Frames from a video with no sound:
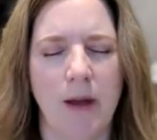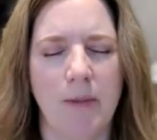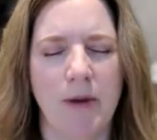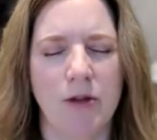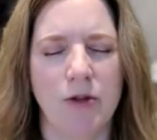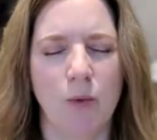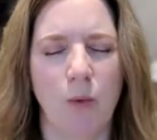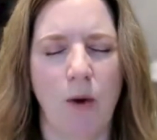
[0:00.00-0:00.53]

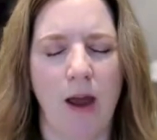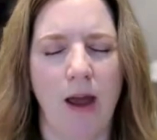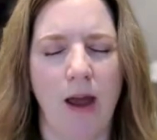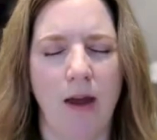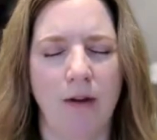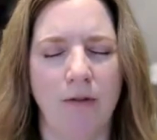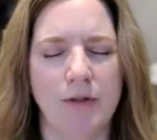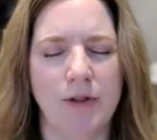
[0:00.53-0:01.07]
Maybe it's
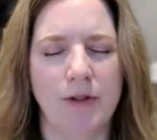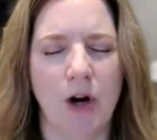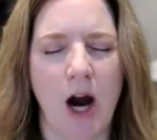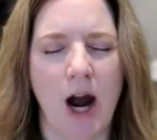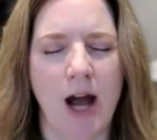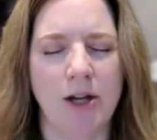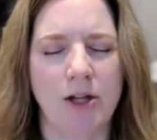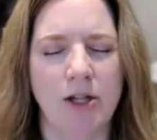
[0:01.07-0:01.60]
waves
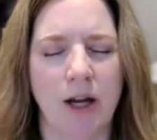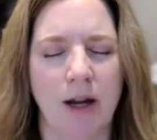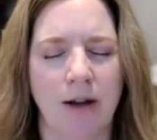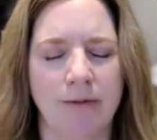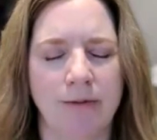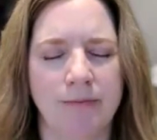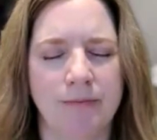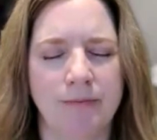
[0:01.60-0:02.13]

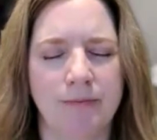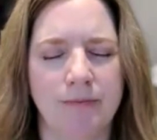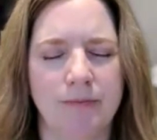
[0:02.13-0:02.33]
crashing.